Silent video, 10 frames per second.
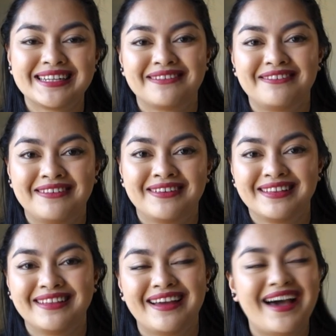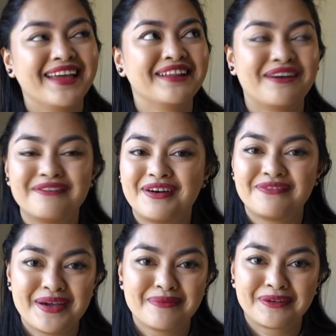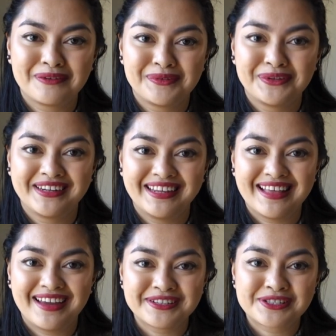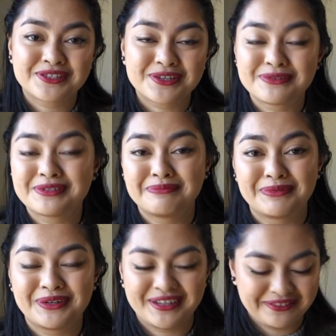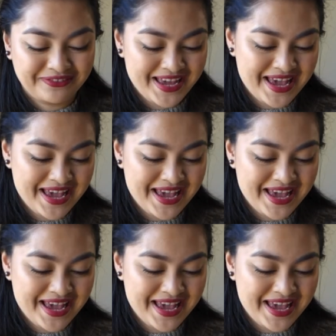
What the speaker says: Oh, I love our fiber community. That is so supportive.